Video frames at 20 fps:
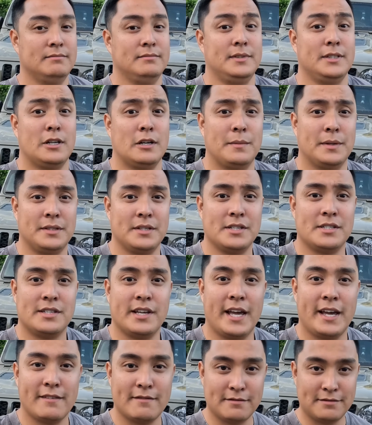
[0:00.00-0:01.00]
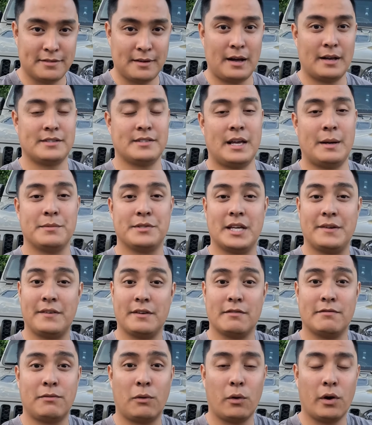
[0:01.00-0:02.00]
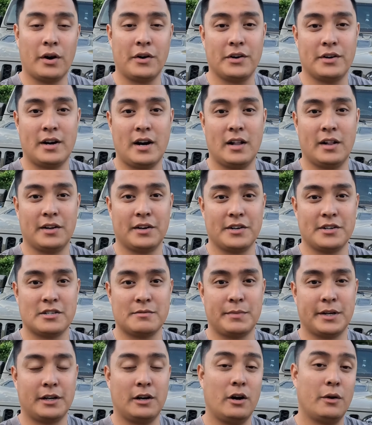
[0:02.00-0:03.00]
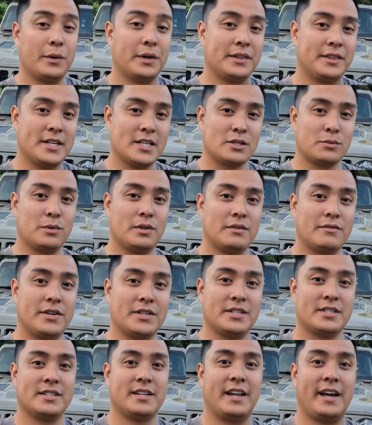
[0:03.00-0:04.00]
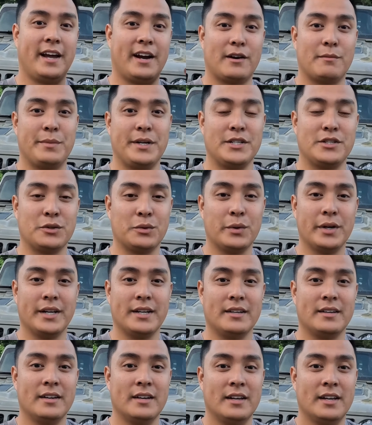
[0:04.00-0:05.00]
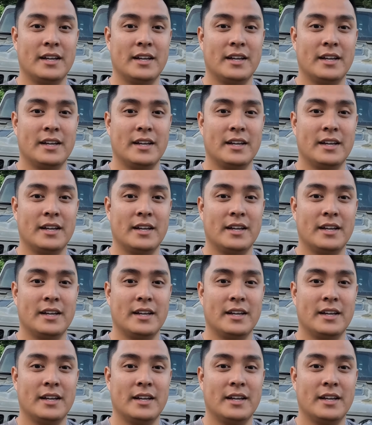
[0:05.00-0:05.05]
You know, but to save, I'm saving $400 by going with this one versus an ARB twin,